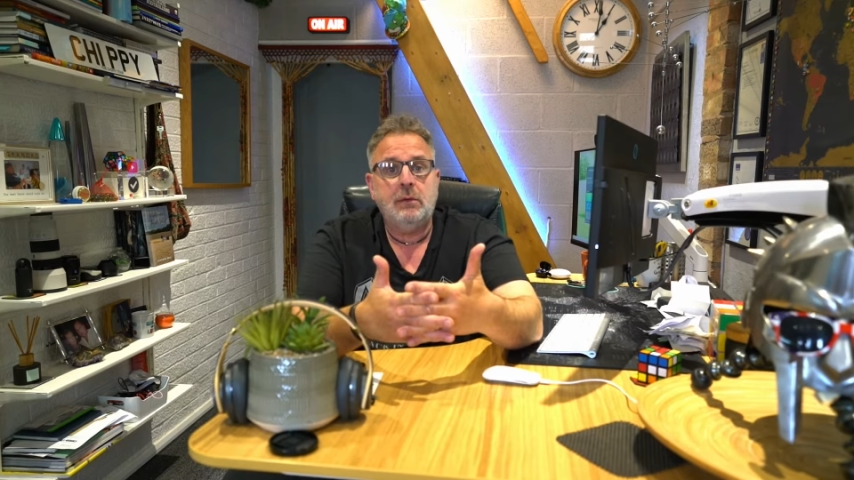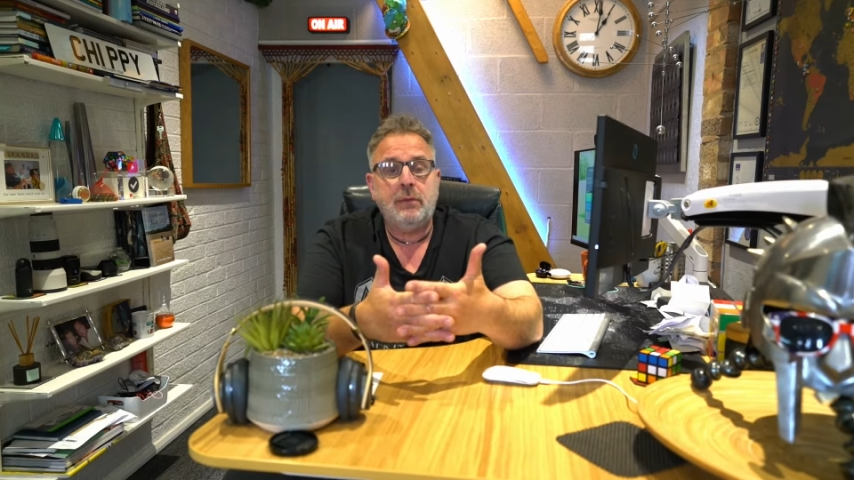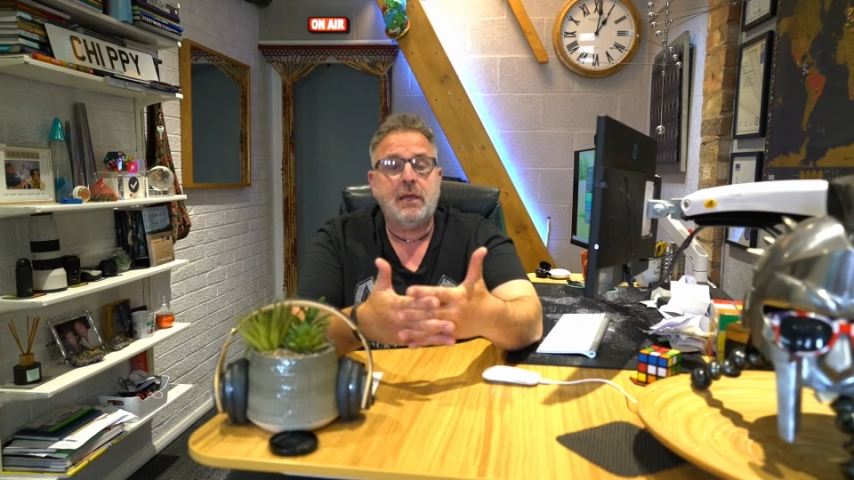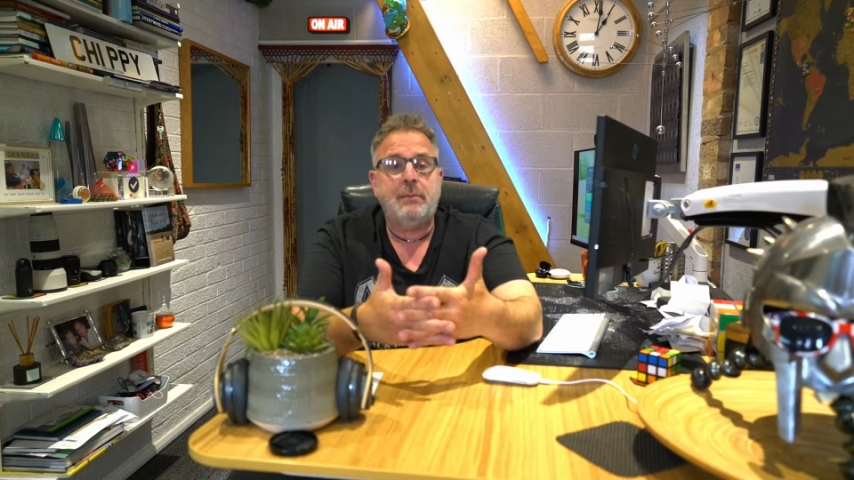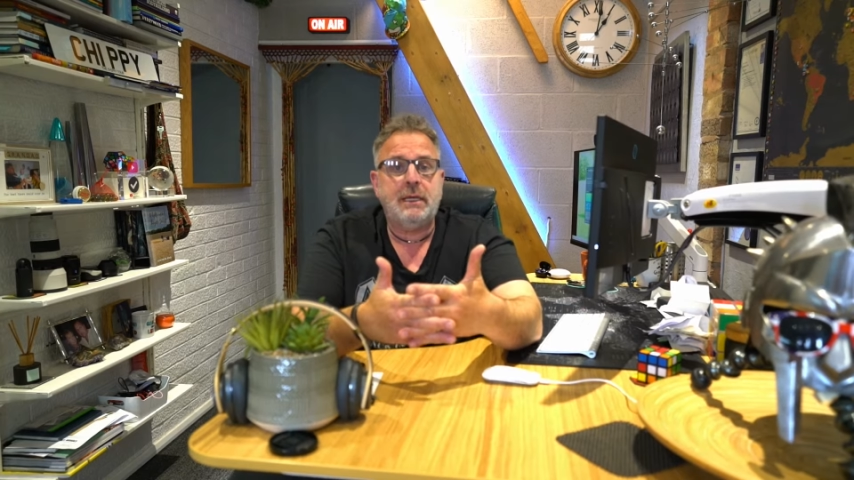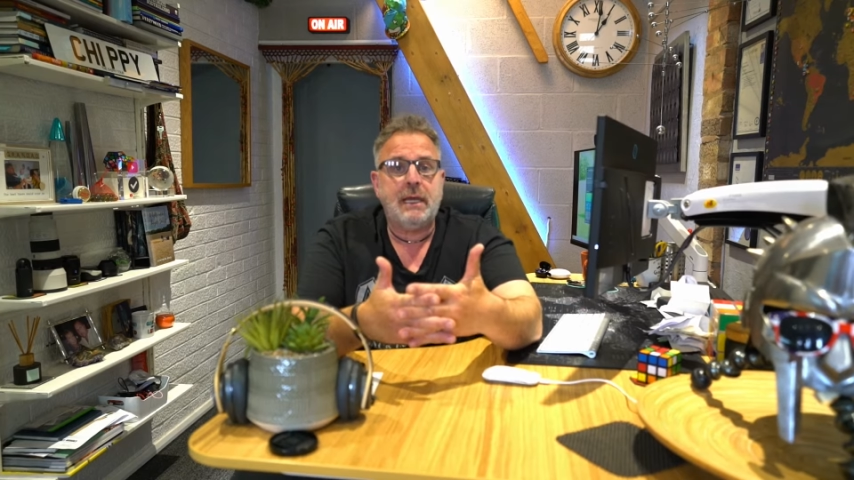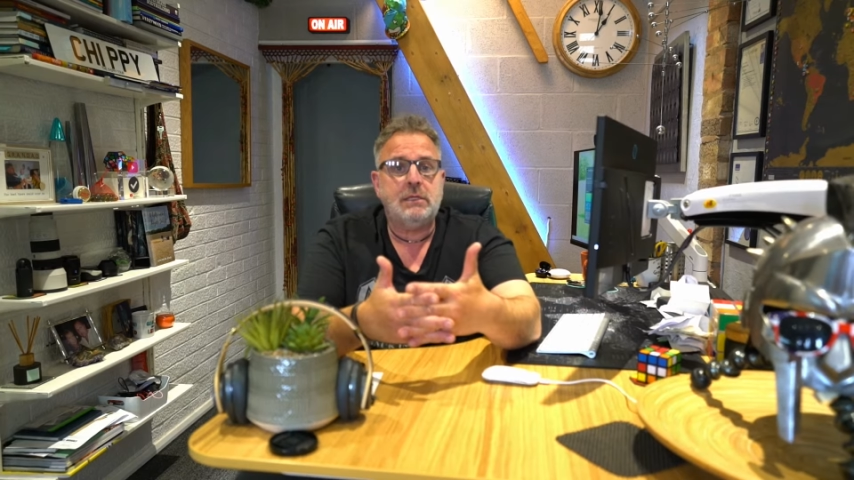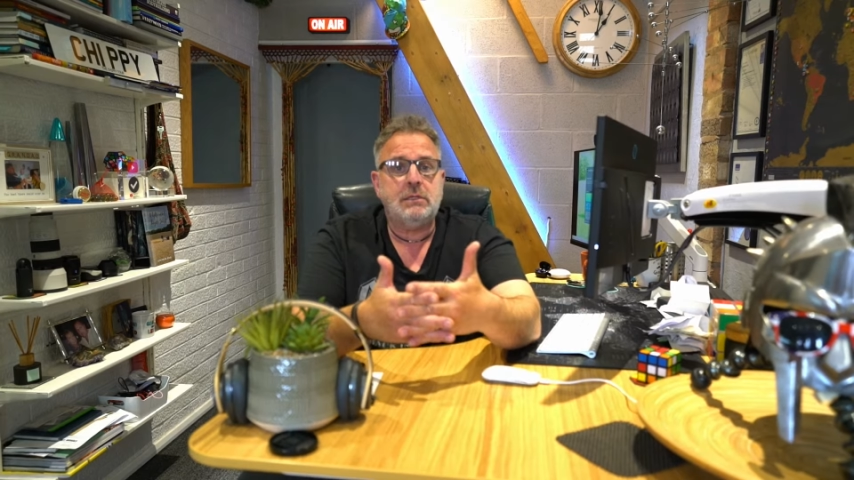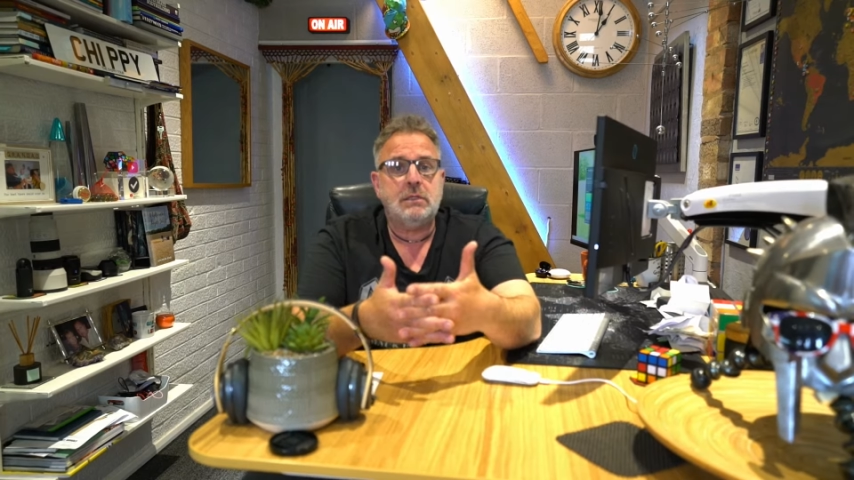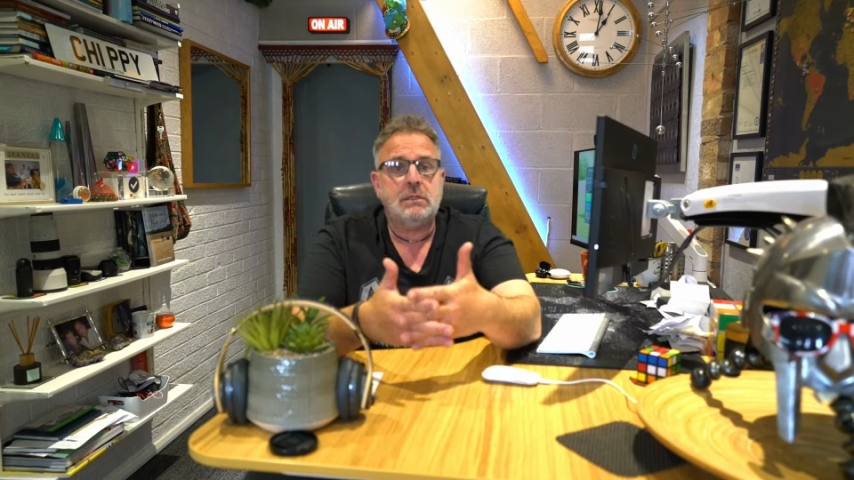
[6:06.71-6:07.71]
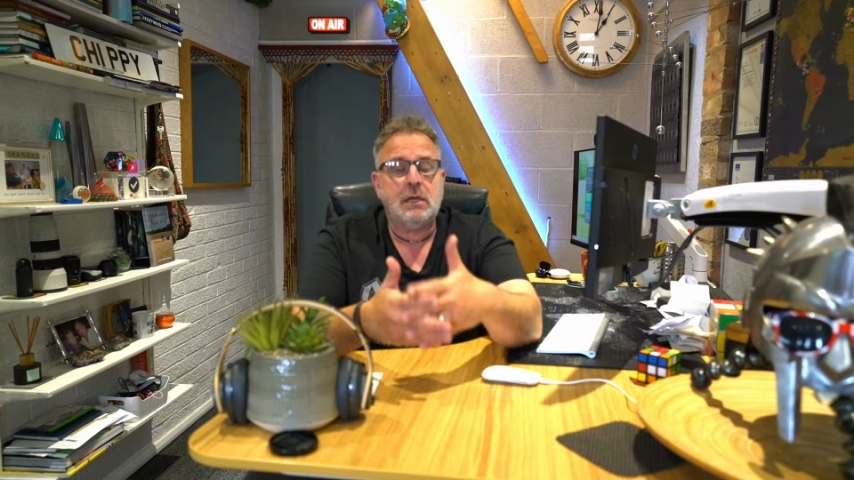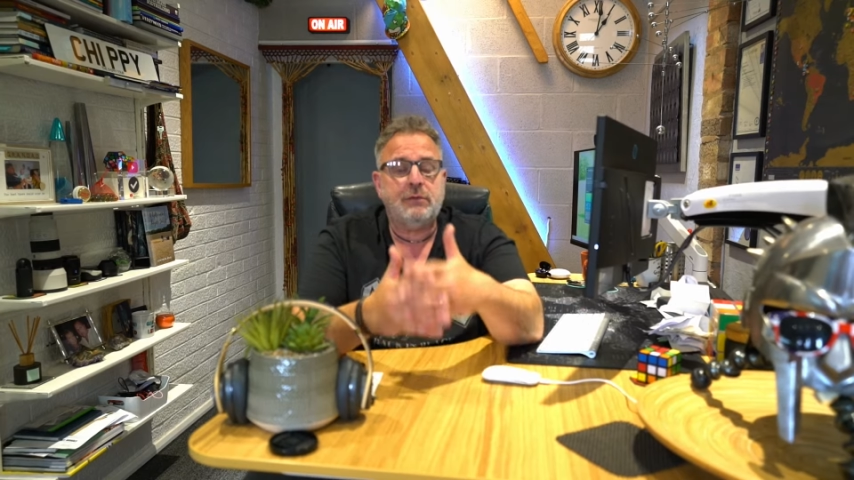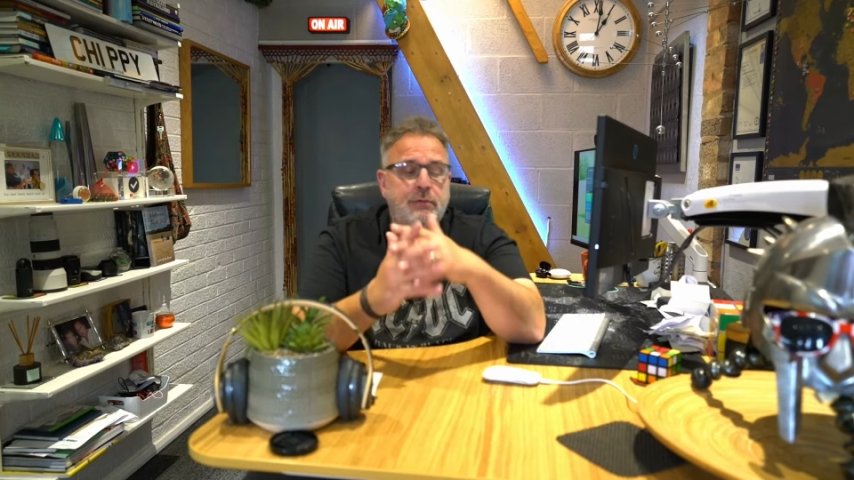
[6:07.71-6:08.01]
recommendations yourself,